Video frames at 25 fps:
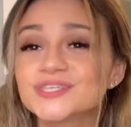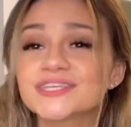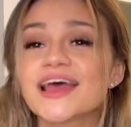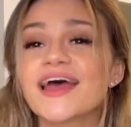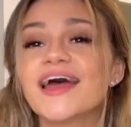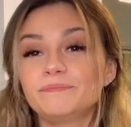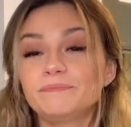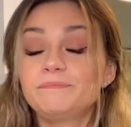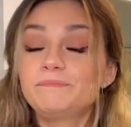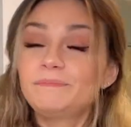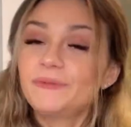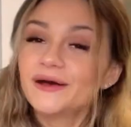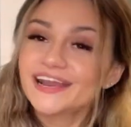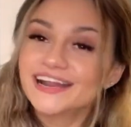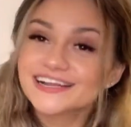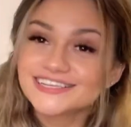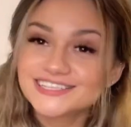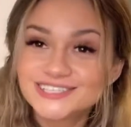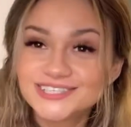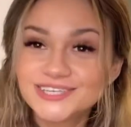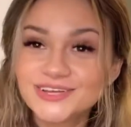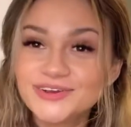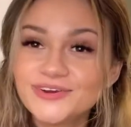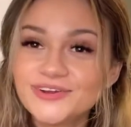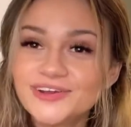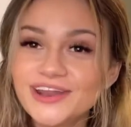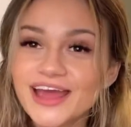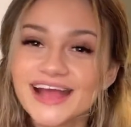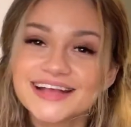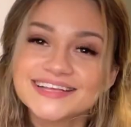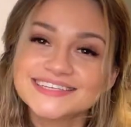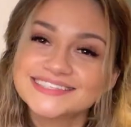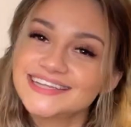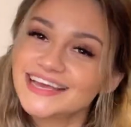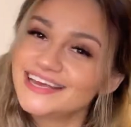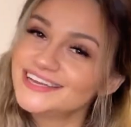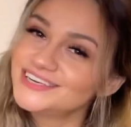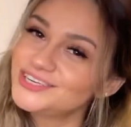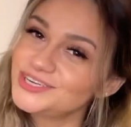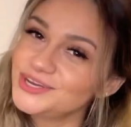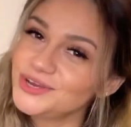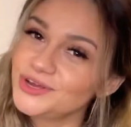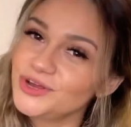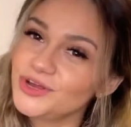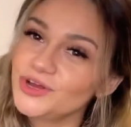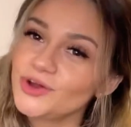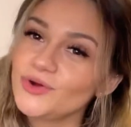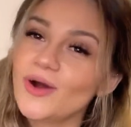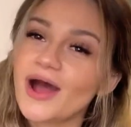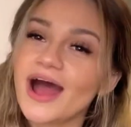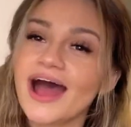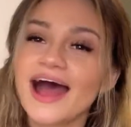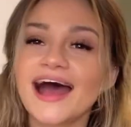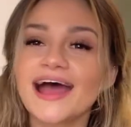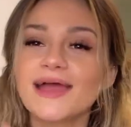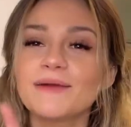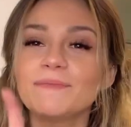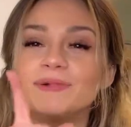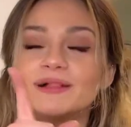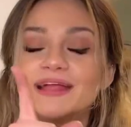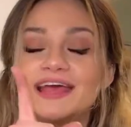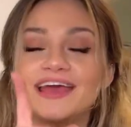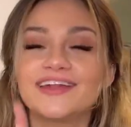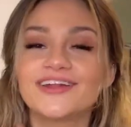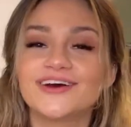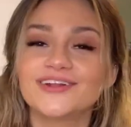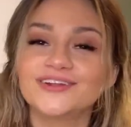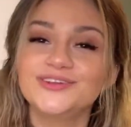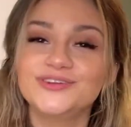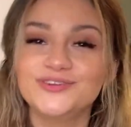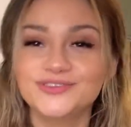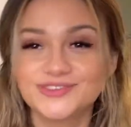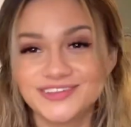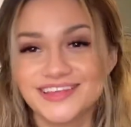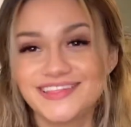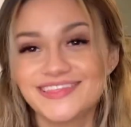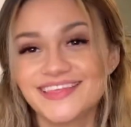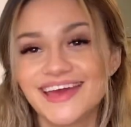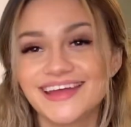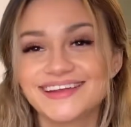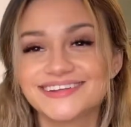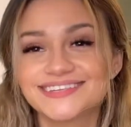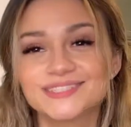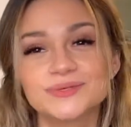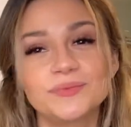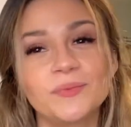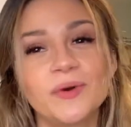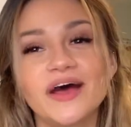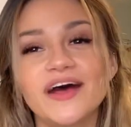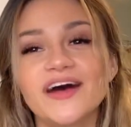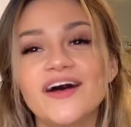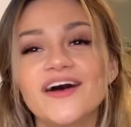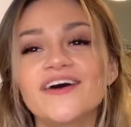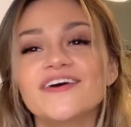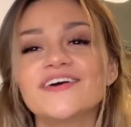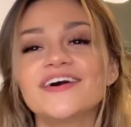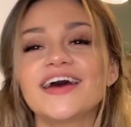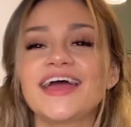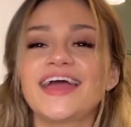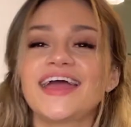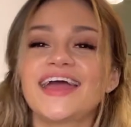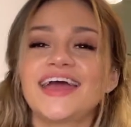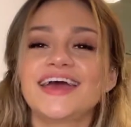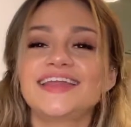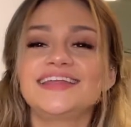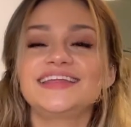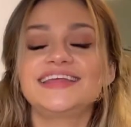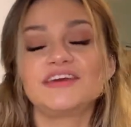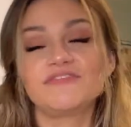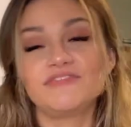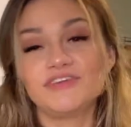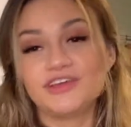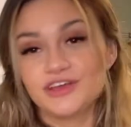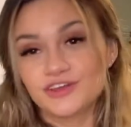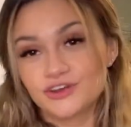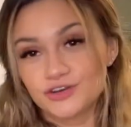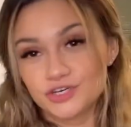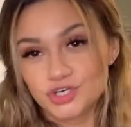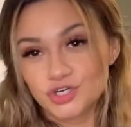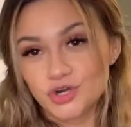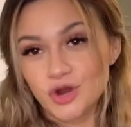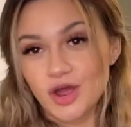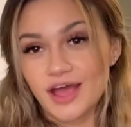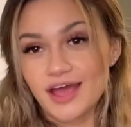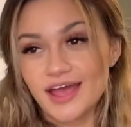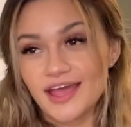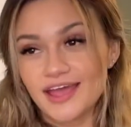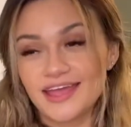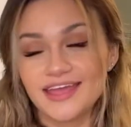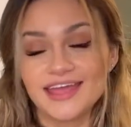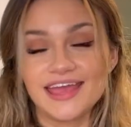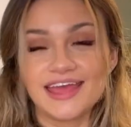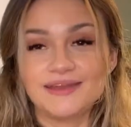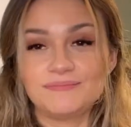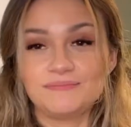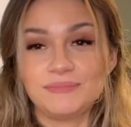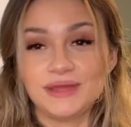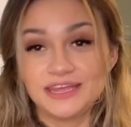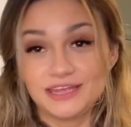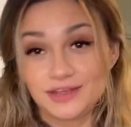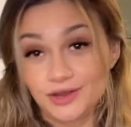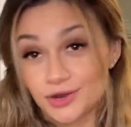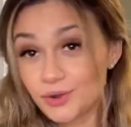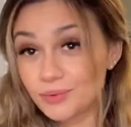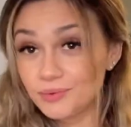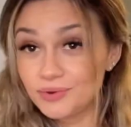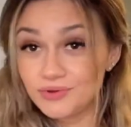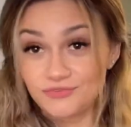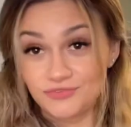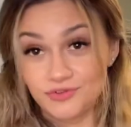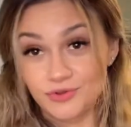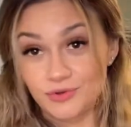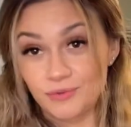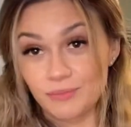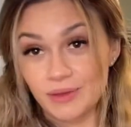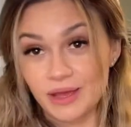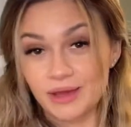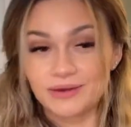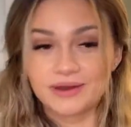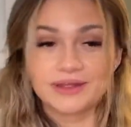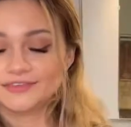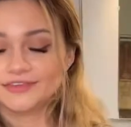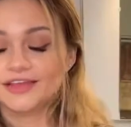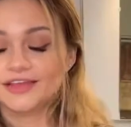but as soon as they do, I plan on using that as well and giving it a try and making a review about it.